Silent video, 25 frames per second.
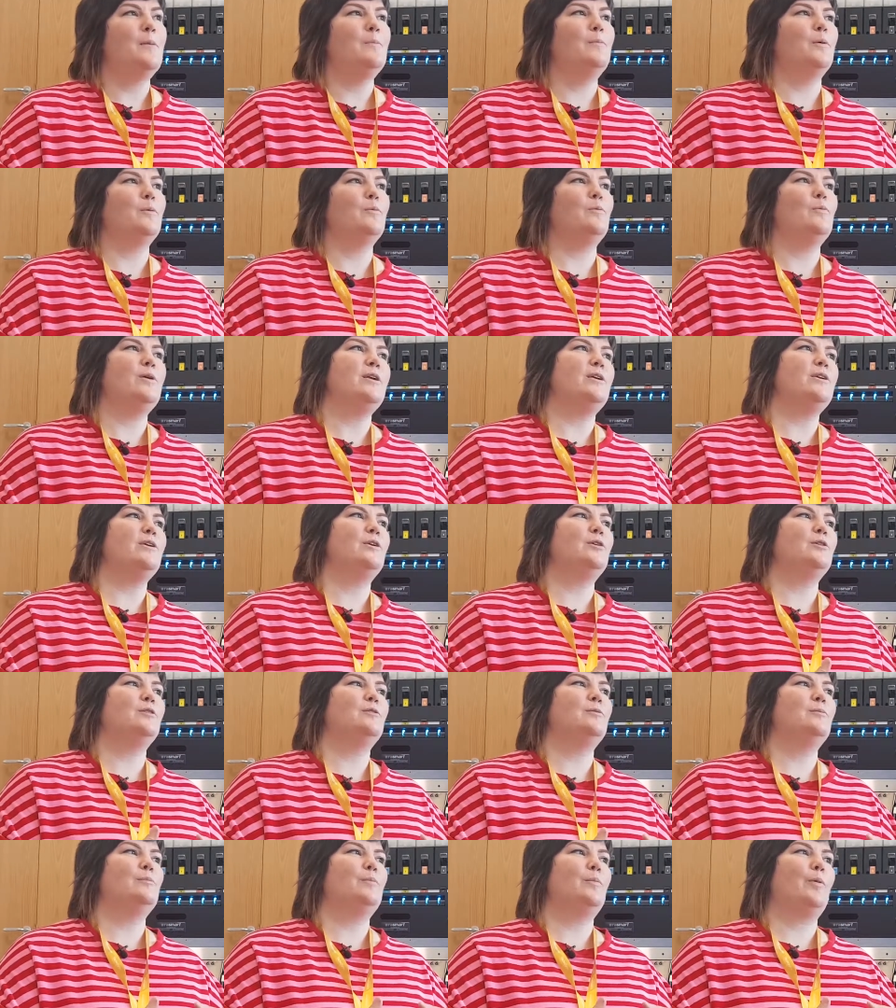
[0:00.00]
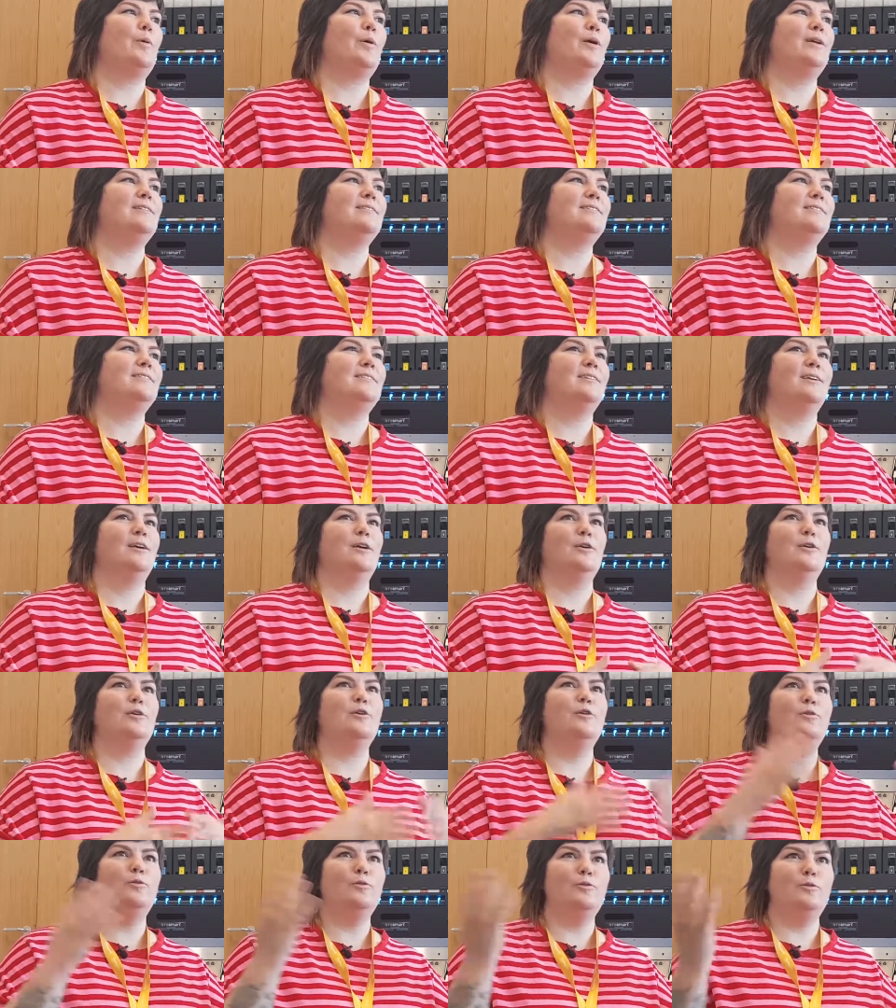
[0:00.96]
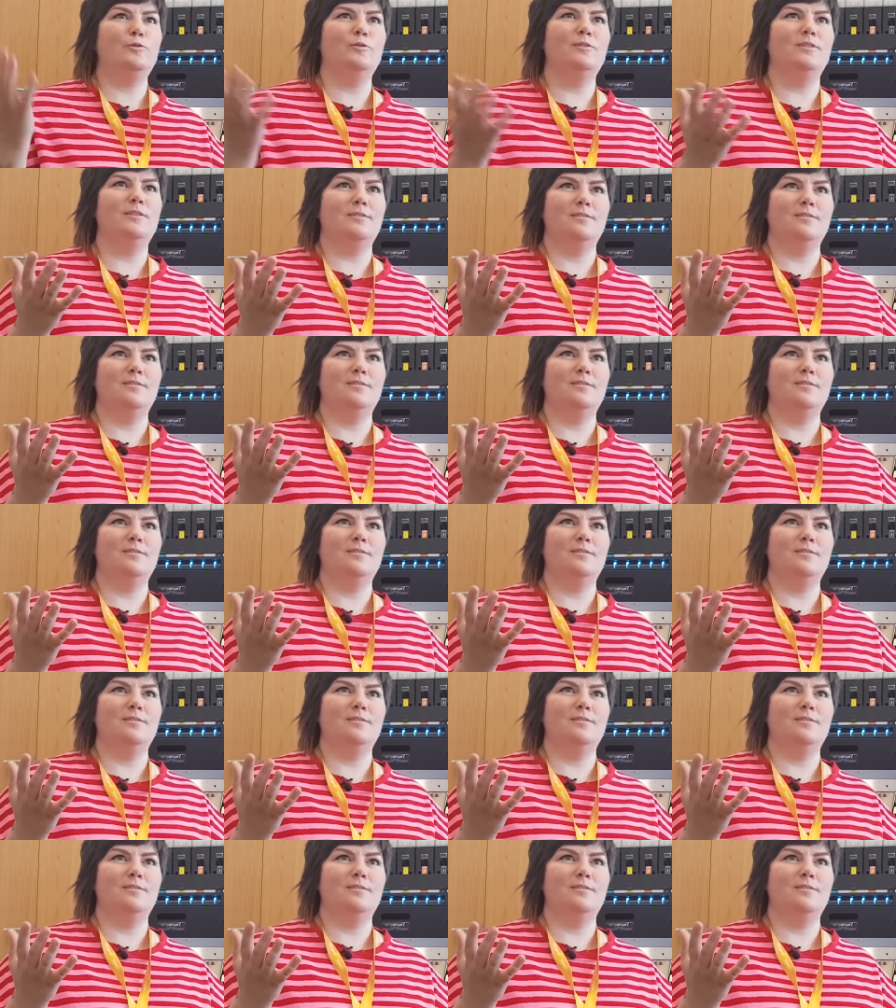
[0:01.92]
But we couldn't print huge,